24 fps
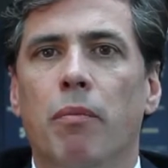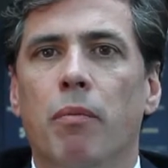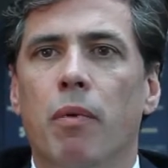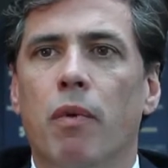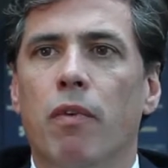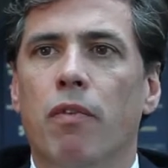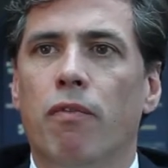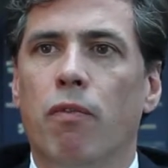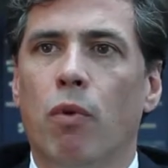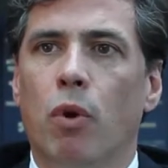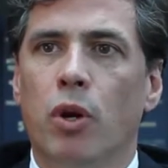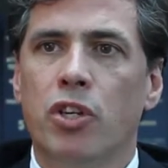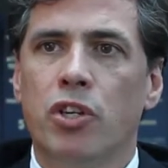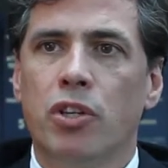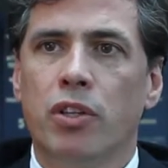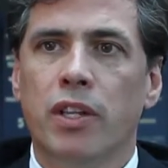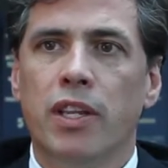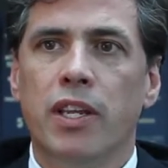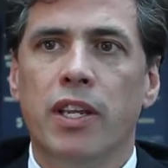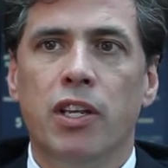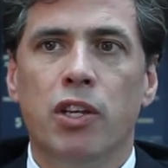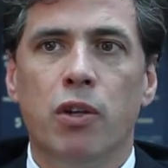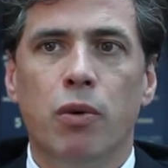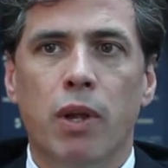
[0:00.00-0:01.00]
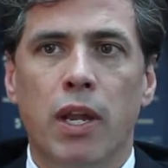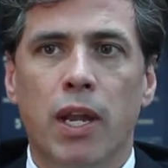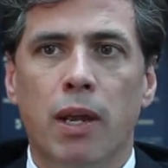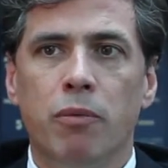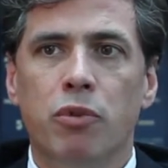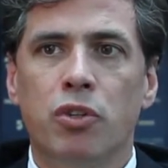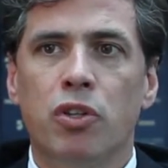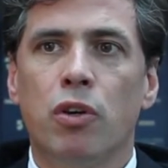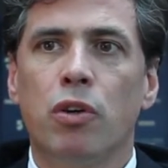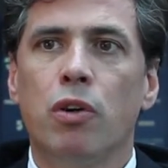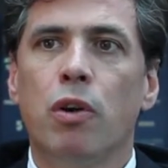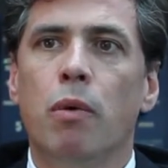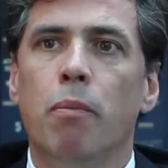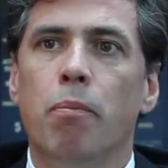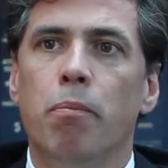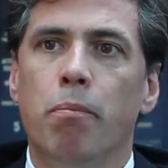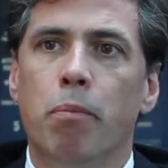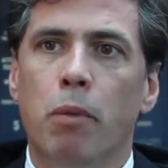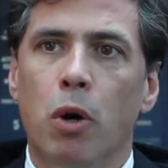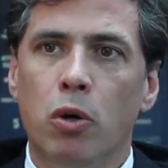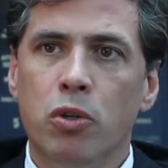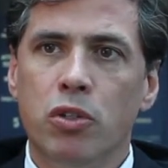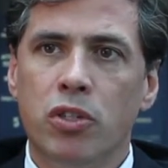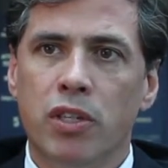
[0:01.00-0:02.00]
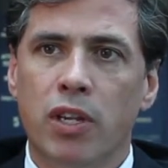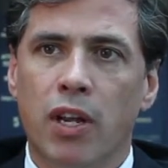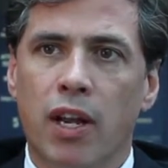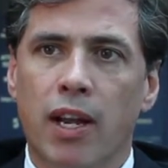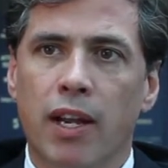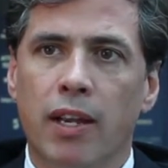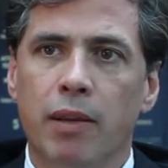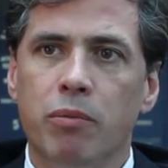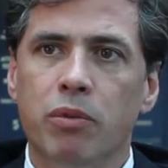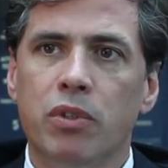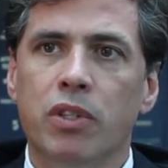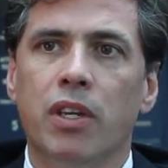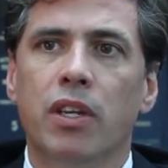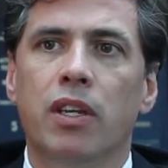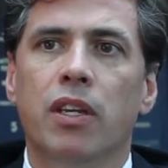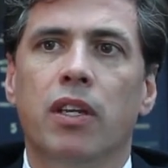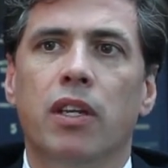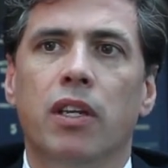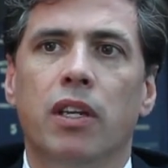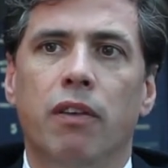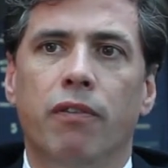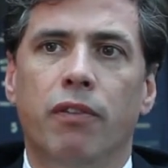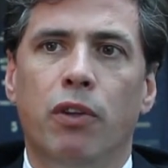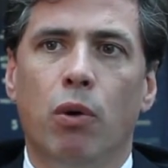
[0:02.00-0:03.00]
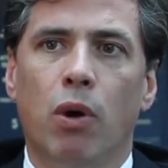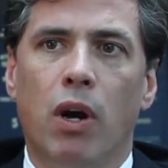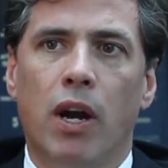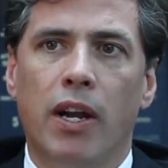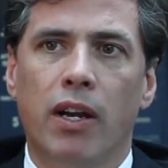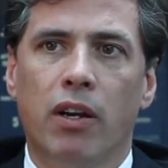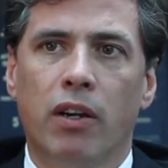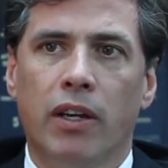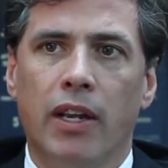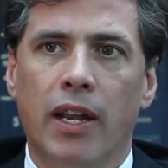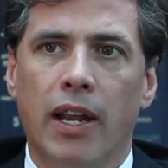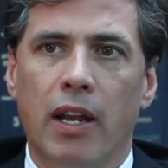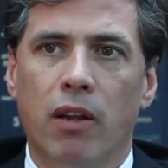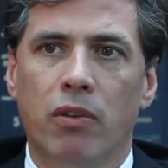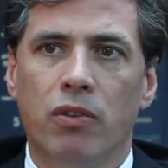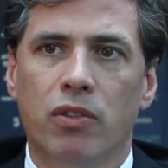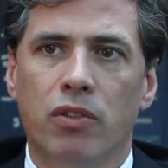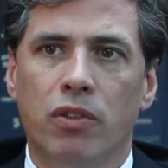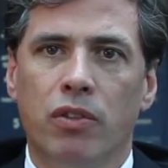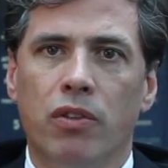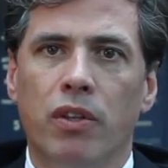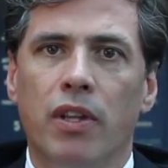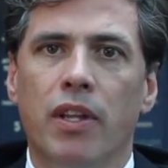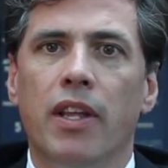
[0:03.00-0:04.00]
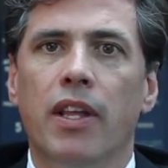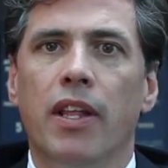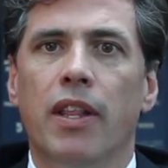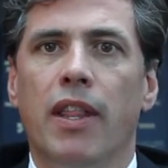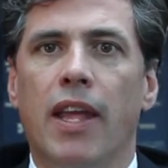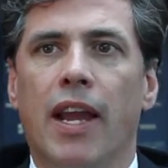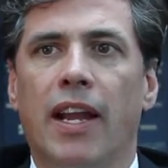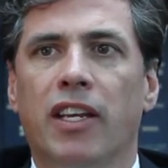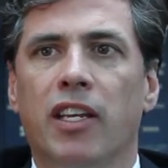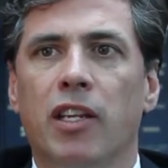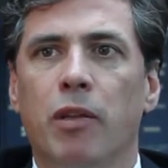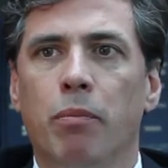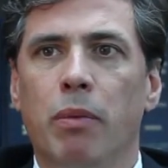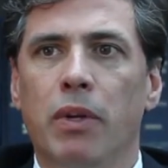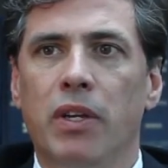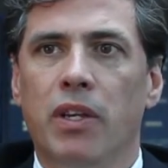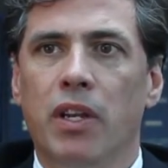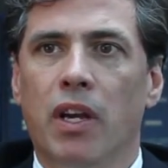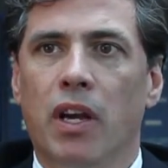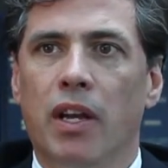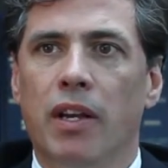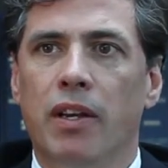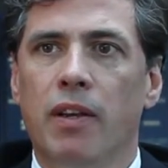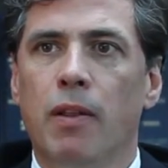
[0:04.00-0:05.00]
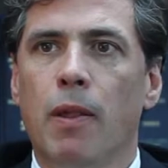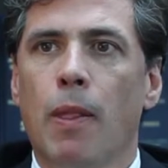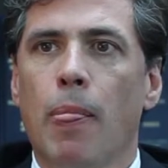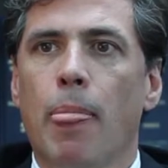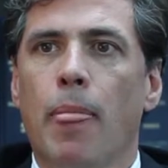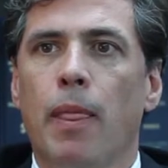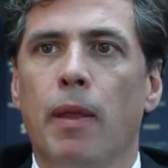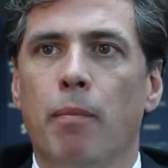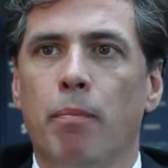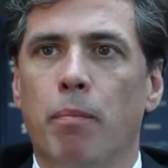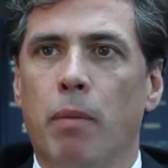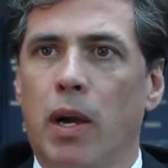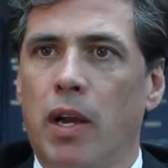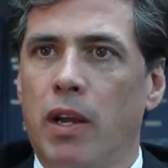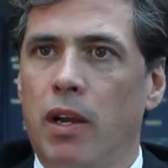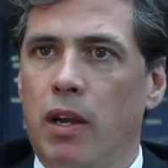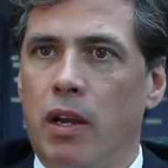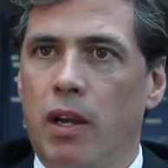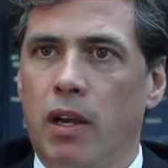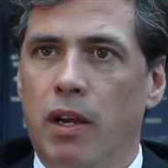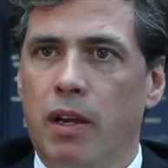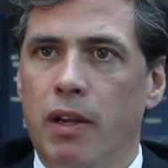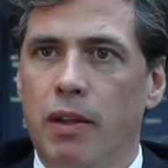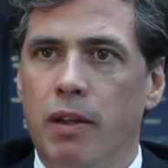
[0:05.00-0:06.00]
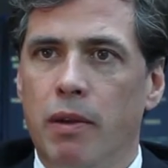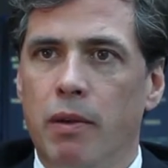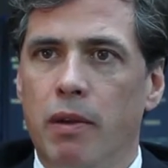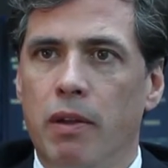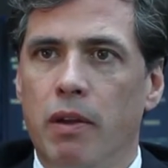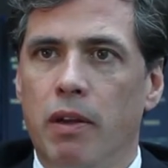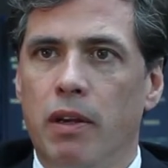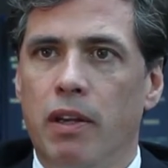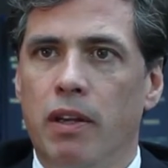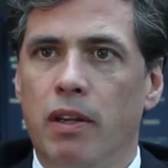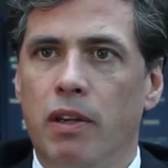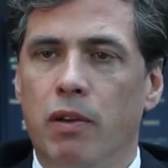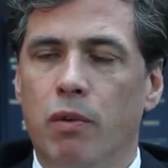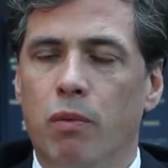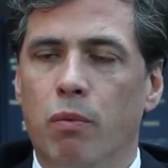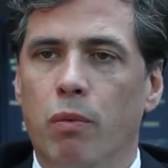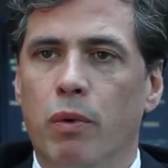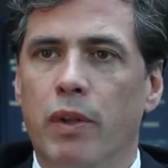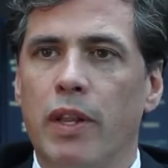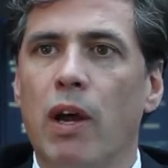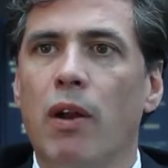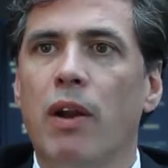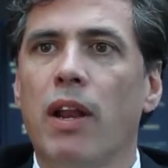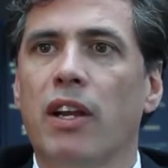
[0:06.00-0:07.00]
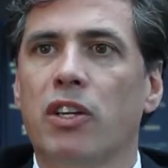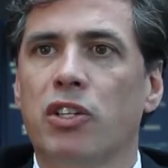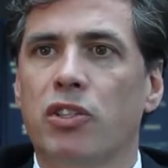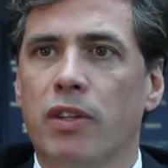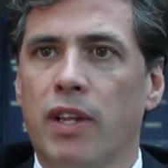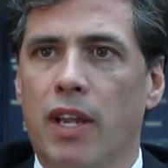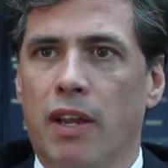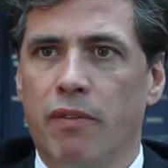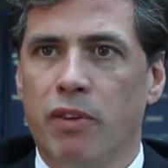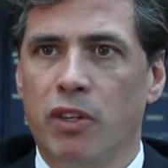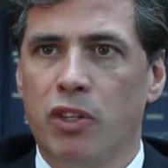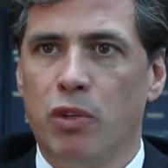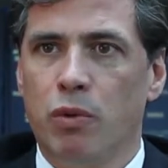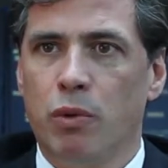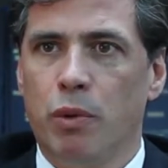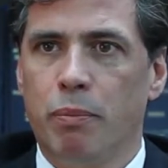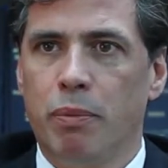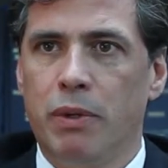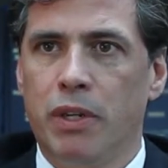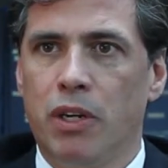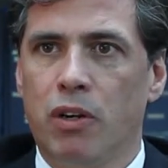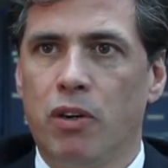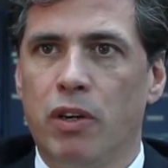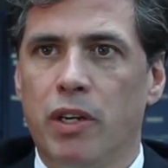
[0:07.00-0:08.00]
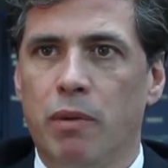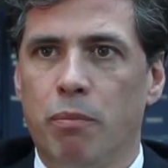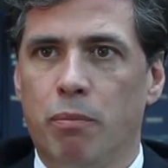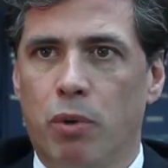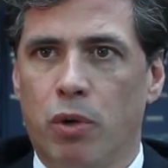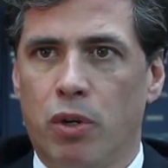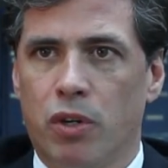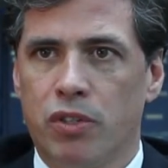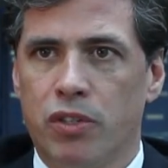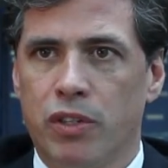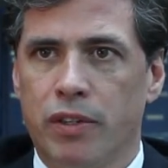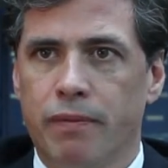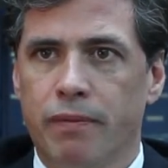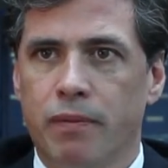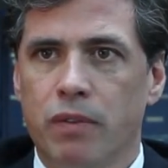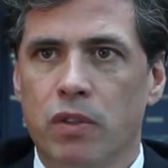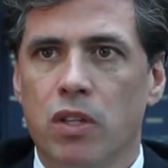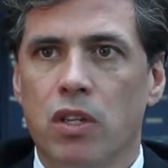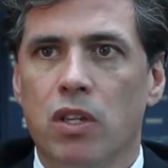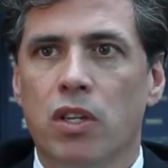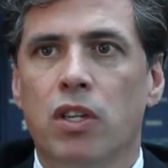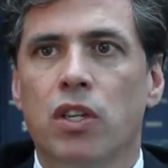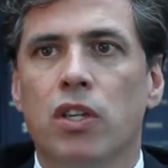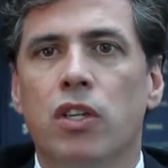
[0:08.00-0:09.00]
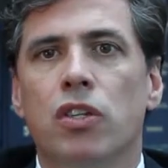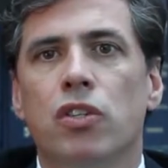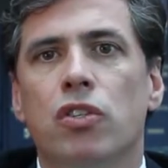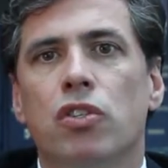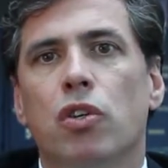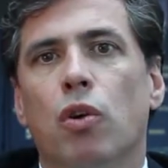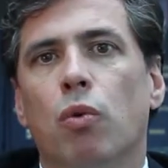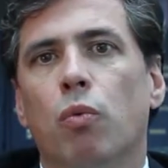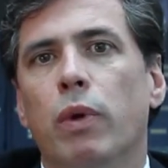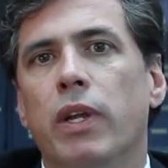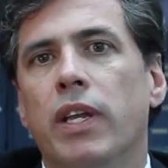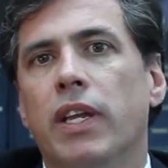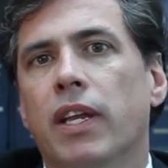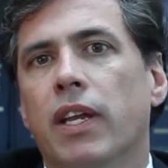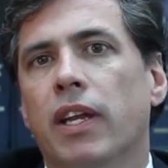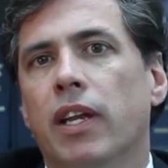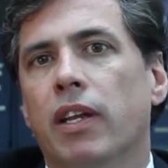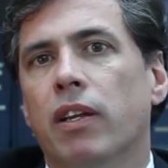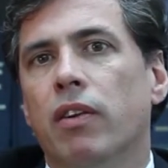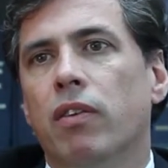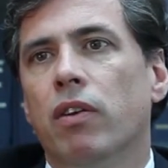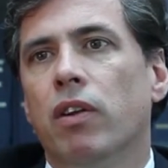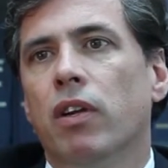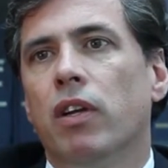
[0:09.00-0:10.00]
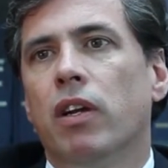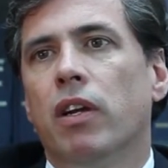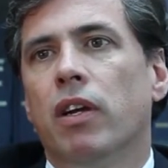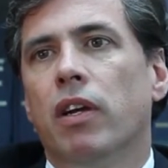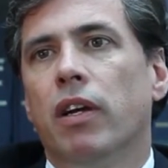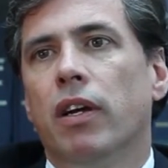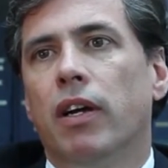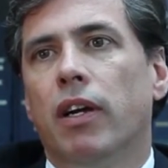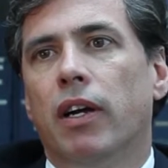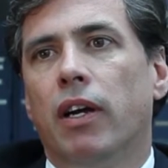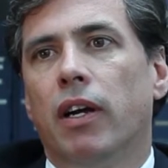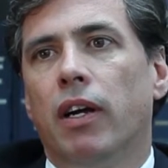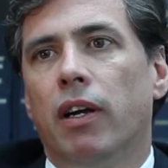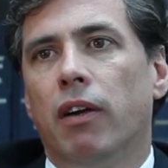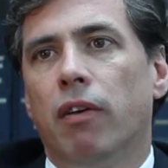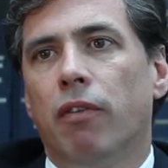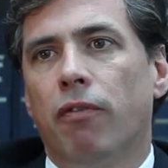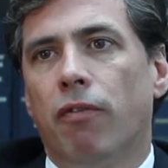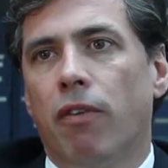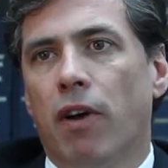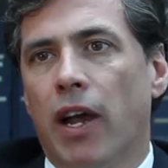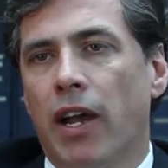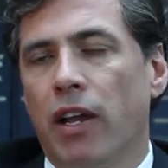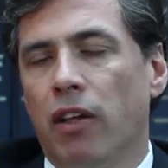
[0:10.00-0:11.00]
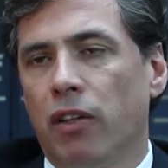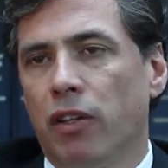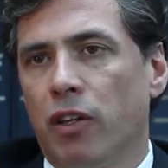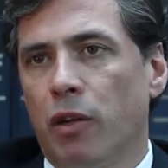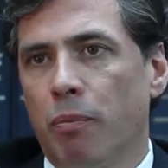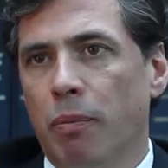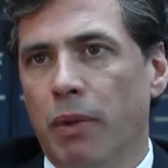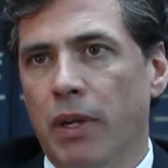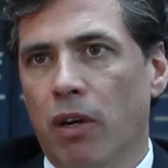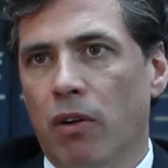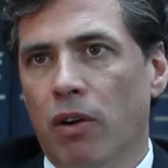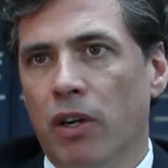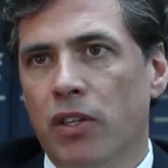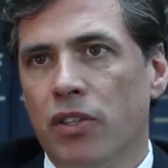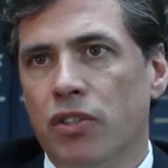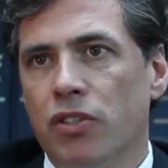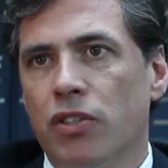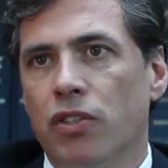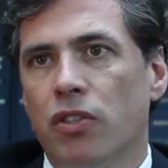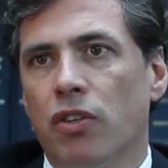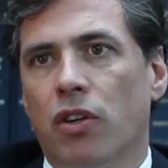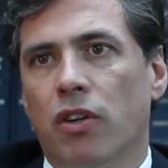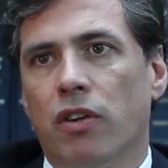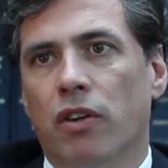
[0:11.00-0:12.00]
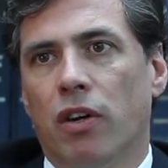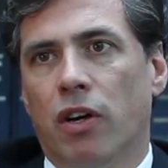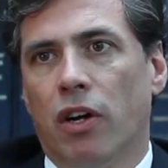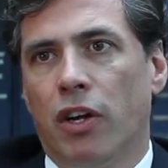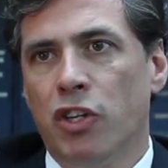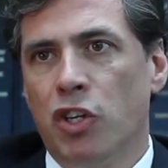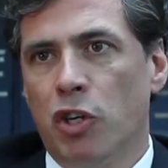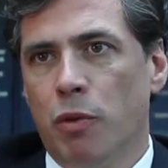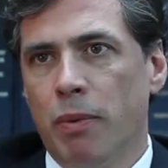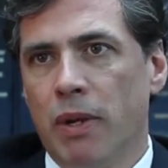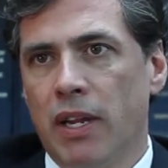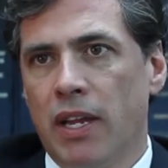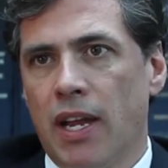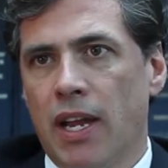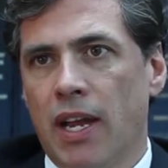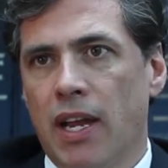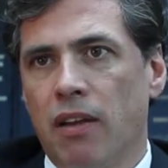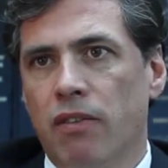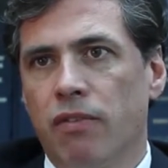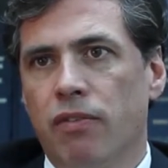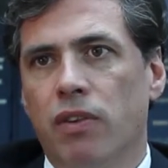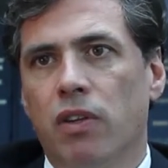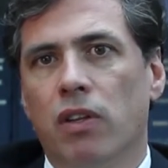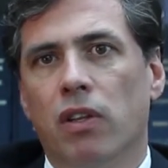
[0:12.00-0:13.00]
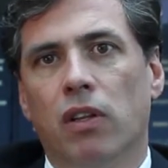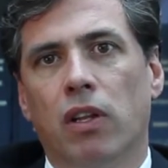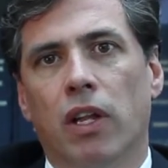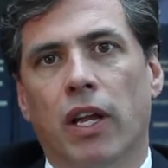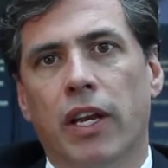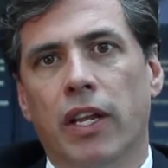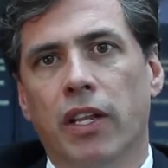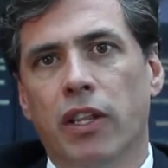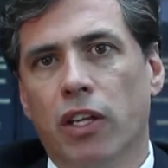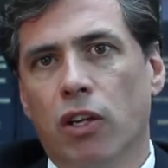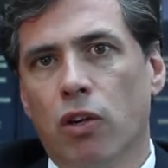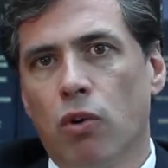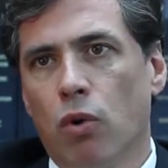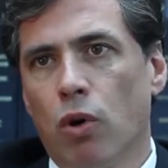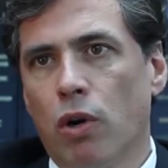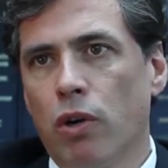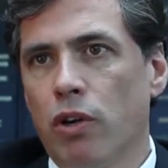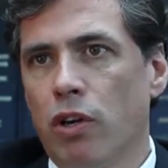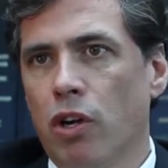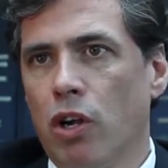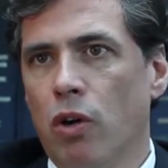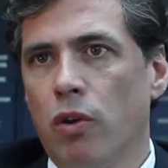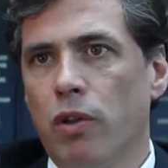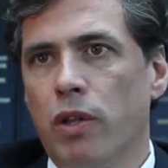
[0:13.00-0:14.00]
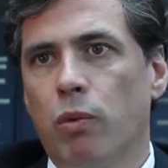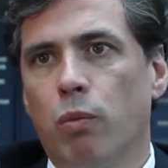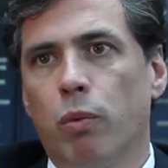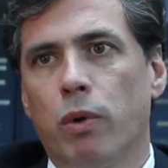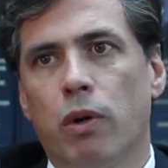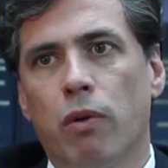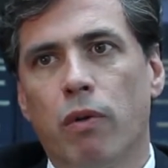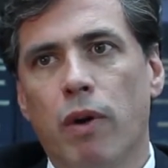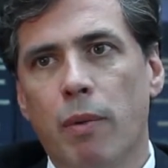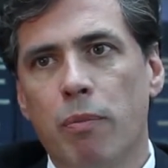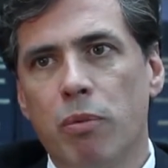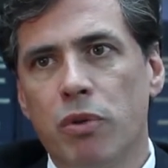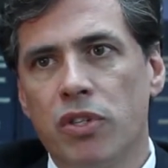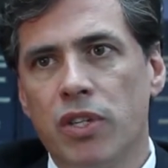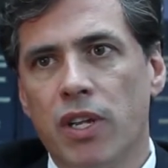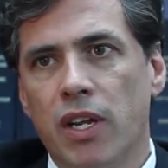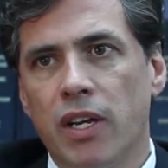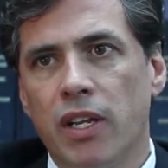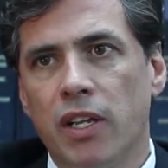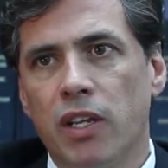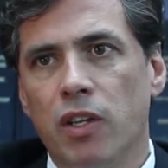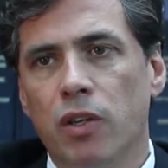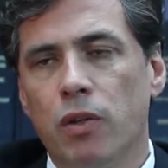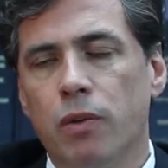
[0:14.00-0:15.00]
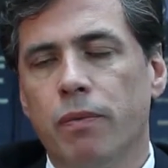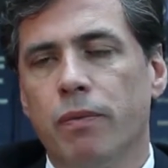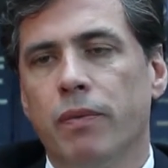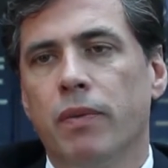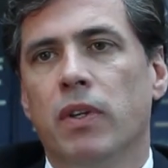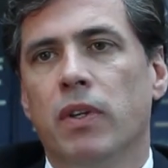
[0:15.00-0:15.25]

Fortunately, in New Hampshire, most times if you hire counsel, that can be done by without actually having to appear in person. So we can file an appearance on your behalf, letting the court know that we're representing you,